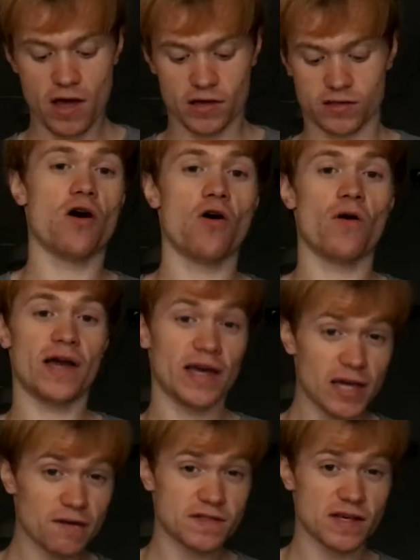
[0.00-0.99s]
So
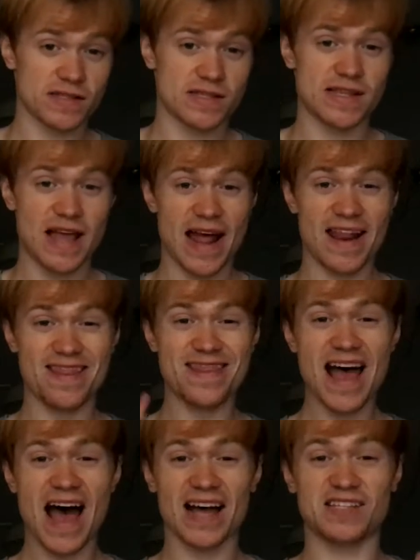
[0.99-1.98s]
it gives us that
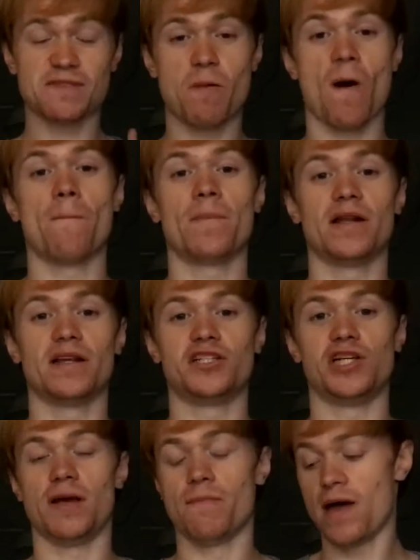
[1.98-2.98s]
nice pump in
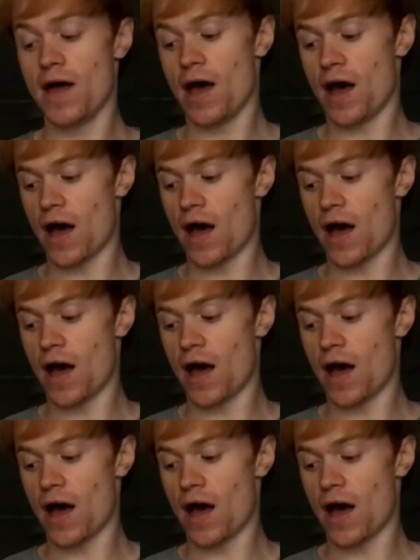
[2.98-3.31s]
the gym.